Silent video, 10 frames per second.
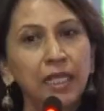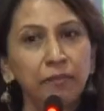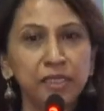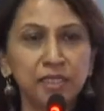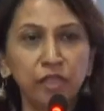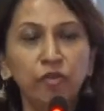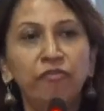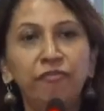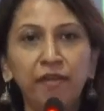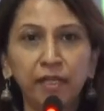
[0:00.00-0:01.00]
Let me tell you
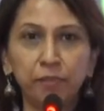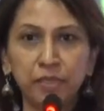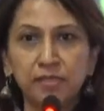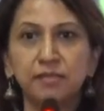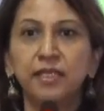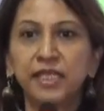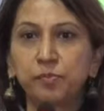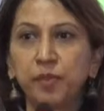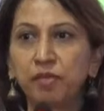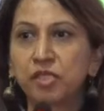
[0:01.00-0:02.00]
a very personal
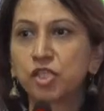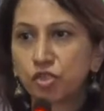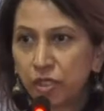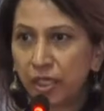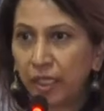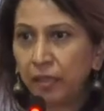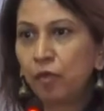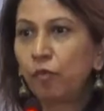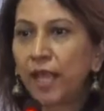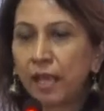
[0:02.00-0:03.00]
experience today.
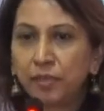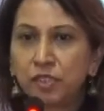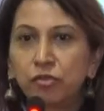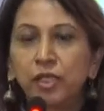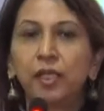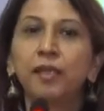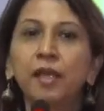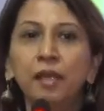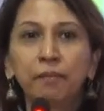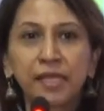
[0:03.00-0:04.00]
What happened today?
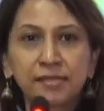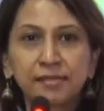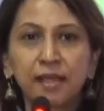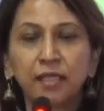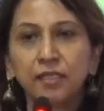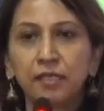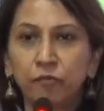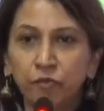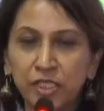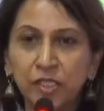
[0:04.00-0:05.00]
My son
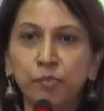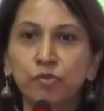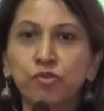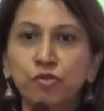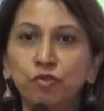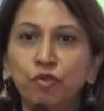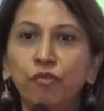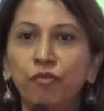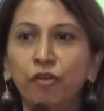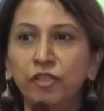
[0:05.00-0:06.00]
was supposed to
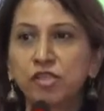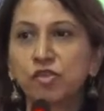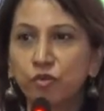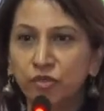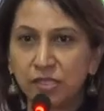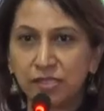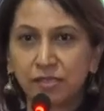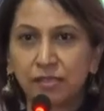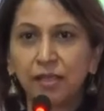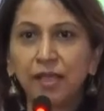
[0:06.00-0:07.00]
go for the
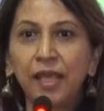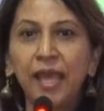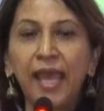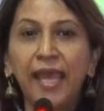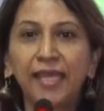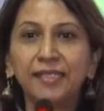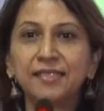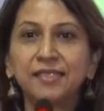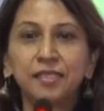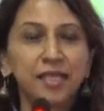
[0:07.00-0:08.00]
zonals.
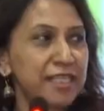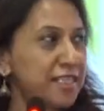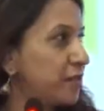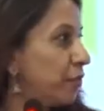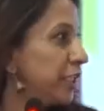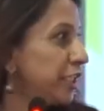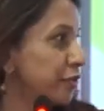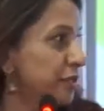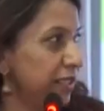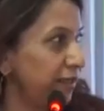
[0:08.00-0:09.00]
And what did
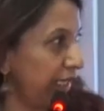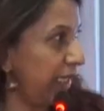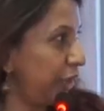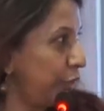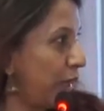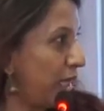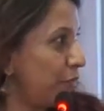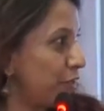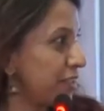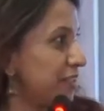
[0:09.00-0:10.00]
you say the
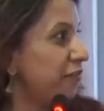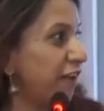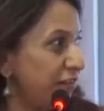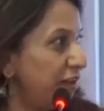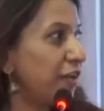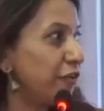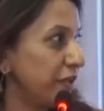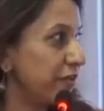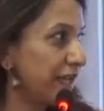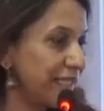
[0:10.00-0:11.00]
AQI was?
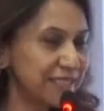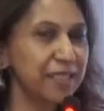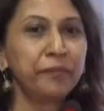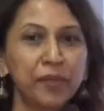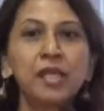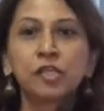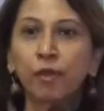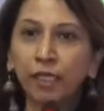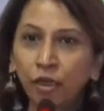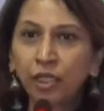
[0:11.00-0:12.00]
500, right?
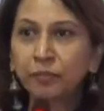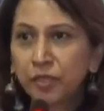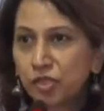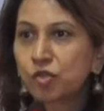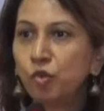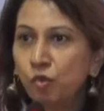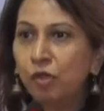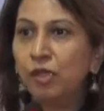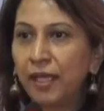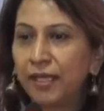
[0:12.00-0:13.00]
So I called up the
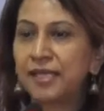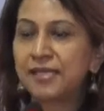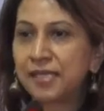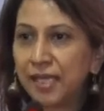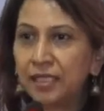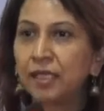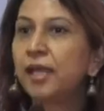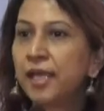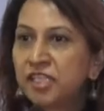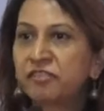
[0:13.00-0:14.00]
school and I said,
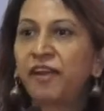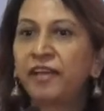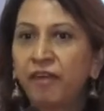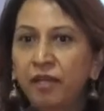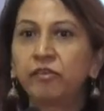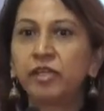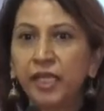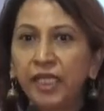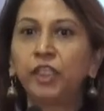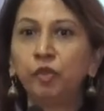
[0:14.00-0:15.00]
it's 500
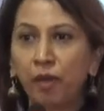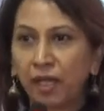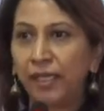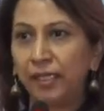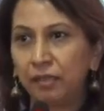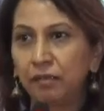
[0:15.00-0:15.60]
AQI.